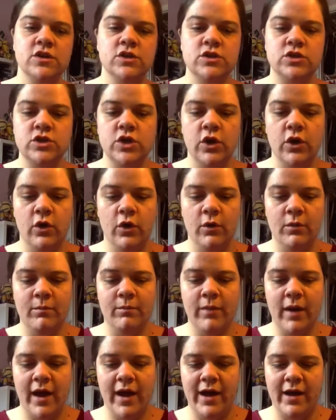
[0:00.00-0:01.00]
tube,
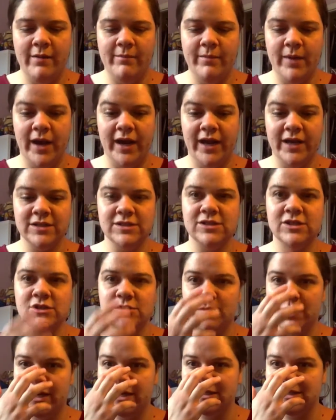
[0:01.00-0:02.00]
I guess
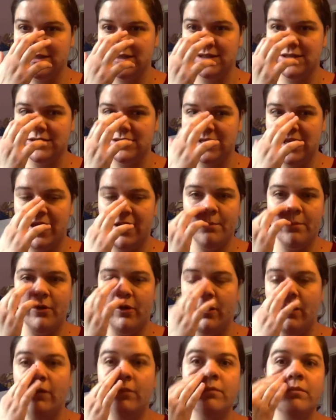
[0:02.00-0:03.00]
just because it's a
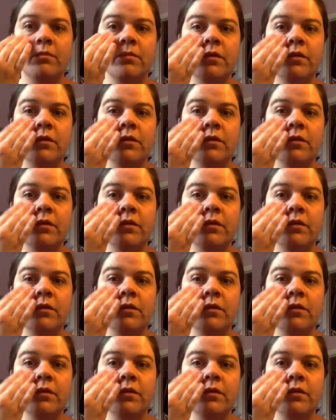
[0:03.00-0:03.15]
sample.